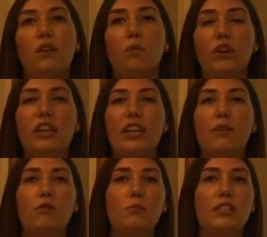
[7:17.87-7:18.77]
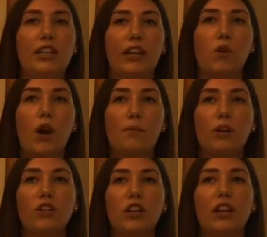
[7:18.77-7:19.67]
One key one would be dealer
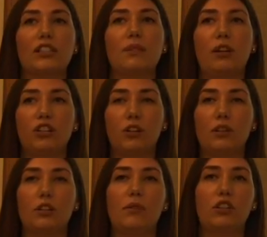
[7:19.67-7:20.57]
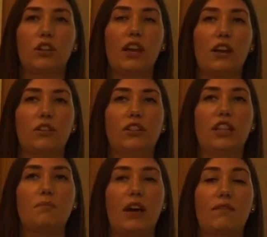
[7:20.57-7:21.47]
cooperation. As I mentioned, we have to make sure they
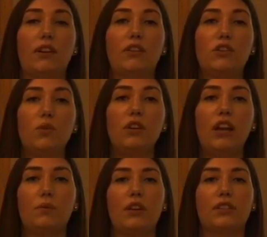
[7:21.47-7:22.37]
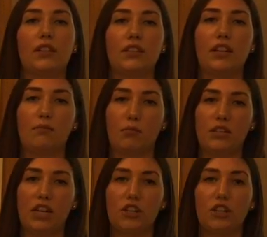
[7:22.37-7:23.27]
understand the benefit of the tool and we assist in
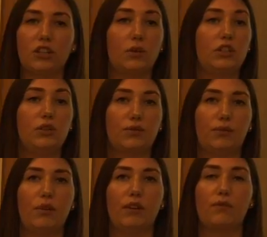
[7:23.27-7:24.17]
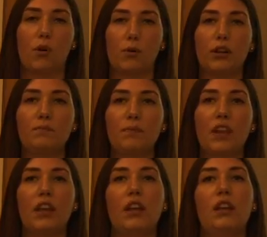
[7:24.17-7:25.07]
implementation so it's useful moving forward.
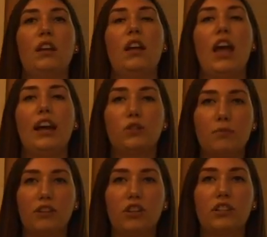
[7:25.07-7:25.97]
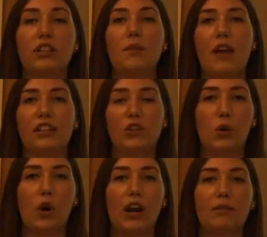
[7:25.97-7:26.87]
As we mentioned, capacity
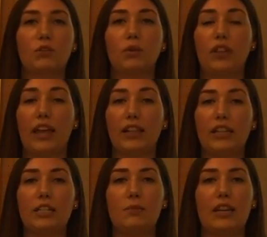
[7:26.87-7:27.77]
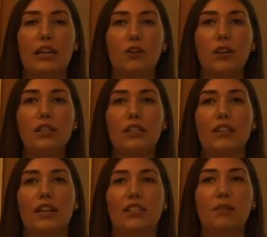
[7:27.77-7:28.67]
requirements will likely need to be increased,
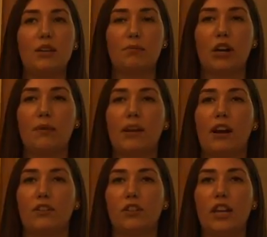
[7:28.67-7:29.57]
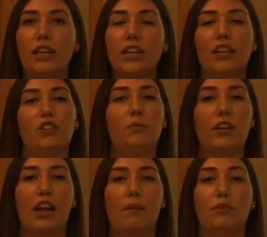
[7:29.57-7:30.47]
and that's going to be a pretty big undertaking that should be
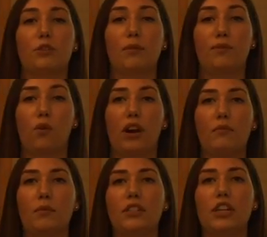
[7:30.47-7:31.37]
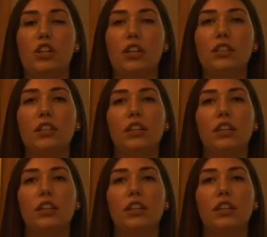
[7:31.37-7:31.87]
accomplished before implementation.